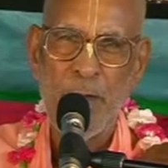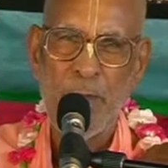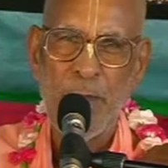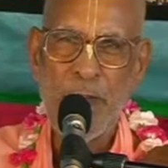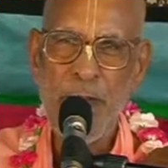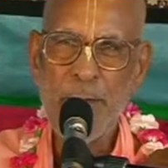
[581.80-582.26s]

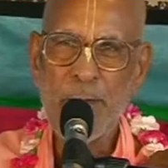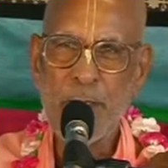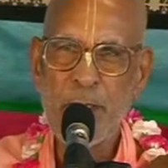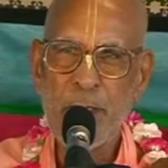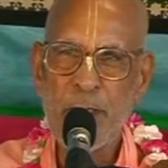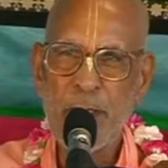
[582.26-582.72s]

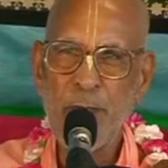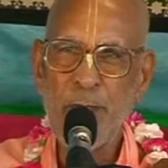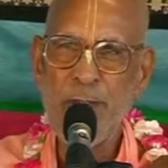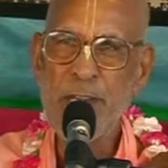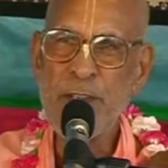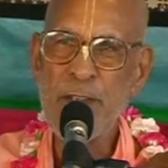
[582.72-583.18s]
Perhaps he
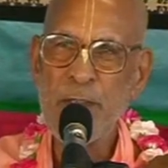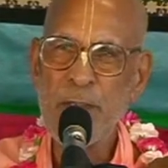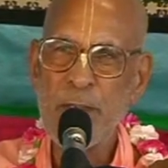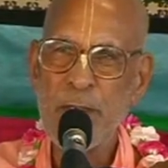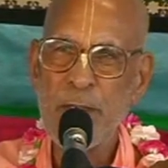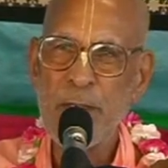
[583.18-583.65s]
went,
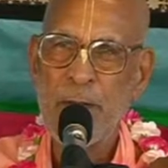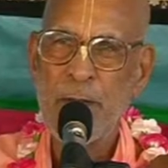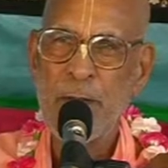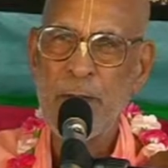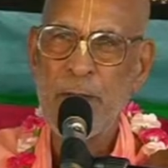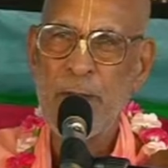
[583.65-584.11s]

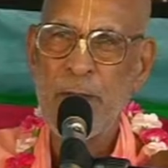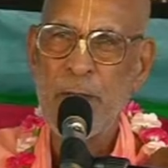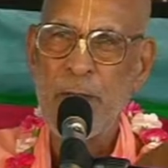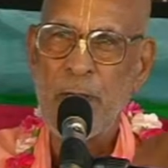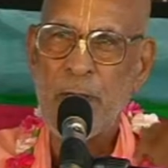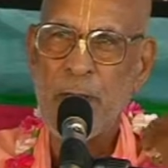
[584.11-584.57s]

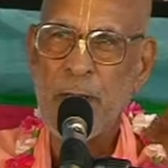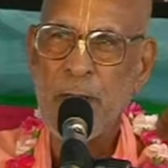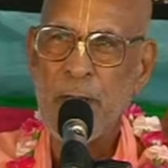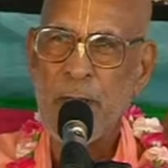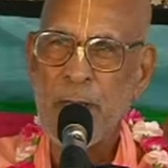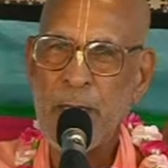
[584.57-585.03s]

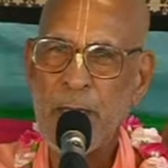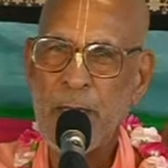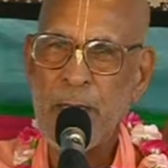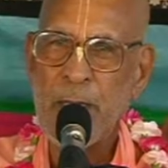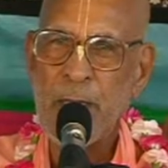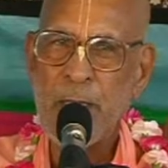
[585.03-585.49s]
uh,
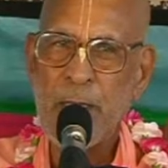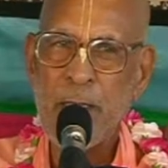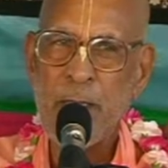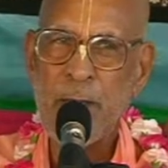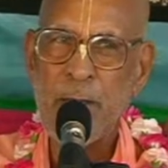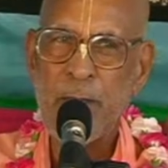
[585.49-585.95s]

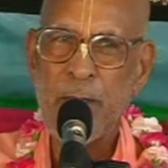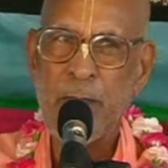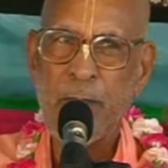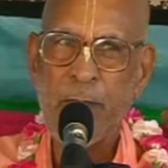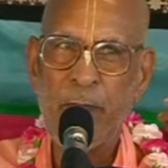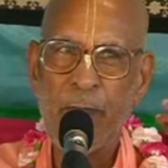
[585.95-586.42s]
he,
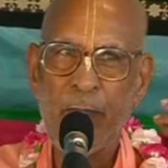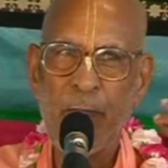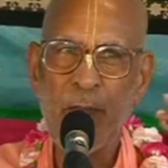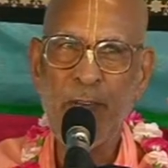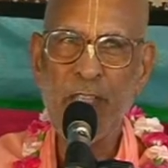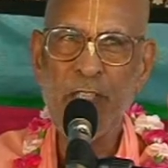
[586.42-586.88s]

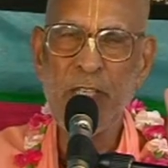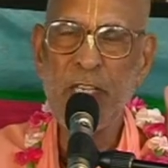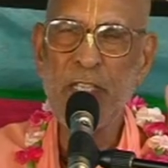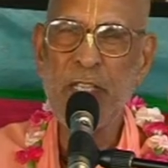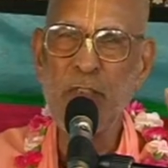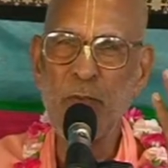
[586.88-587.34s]
he was
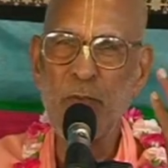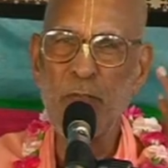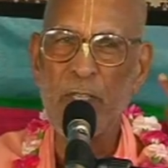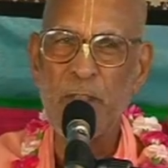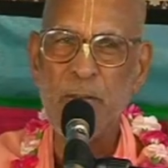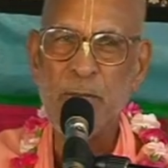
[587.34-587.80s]
searching
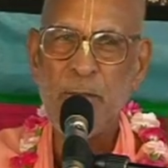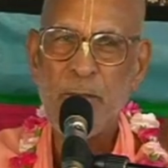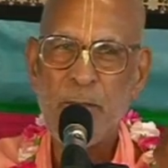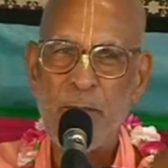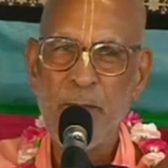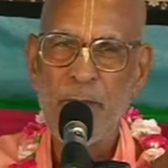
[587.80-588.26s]
Gurudev,
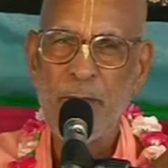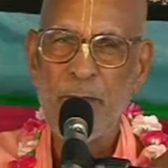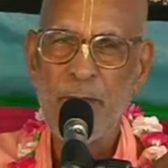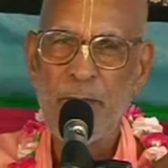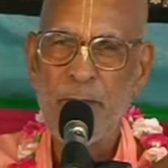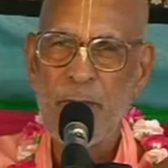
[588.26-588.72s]

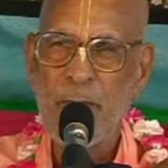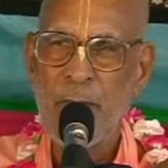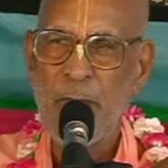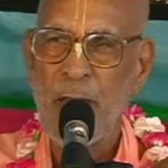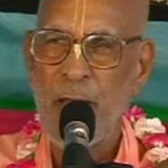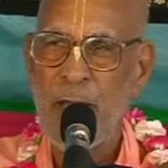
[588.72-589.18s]

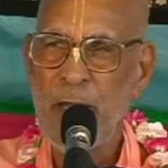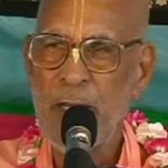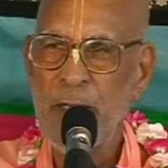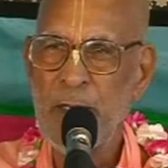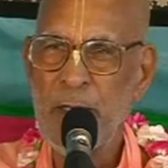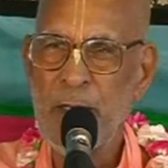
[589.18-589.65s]

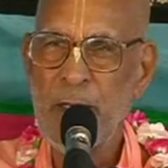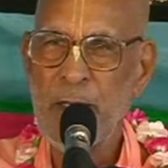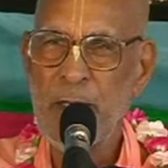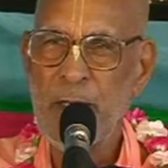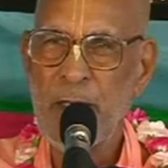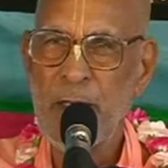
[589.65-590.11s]
and
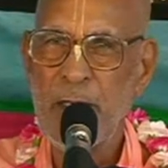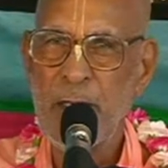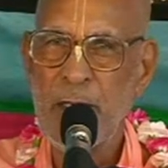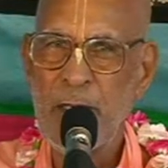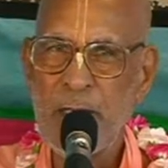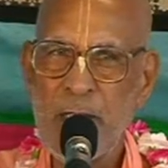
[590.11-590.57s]
it